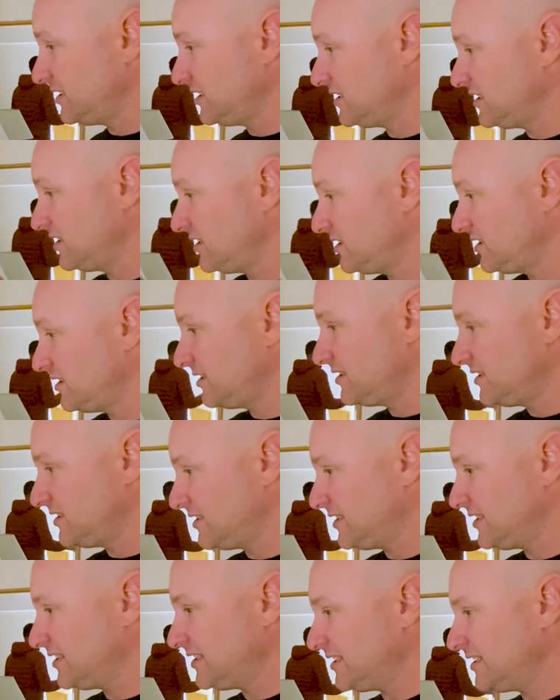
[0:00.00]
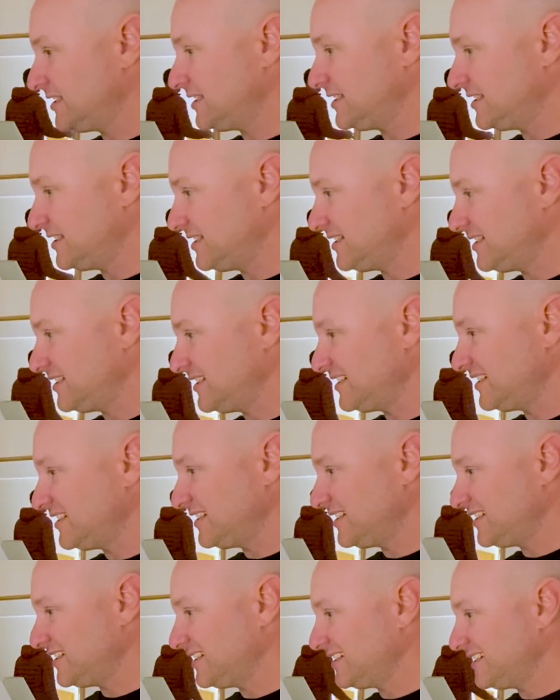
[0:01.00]
All the fattest people in the
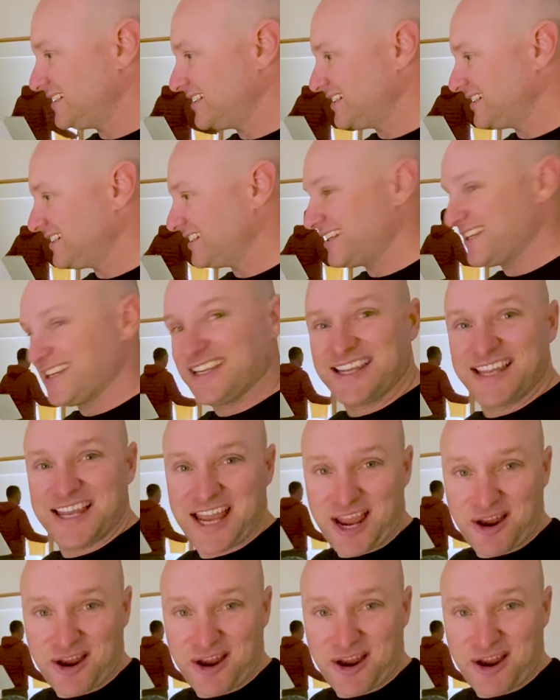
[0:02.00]
race are right in this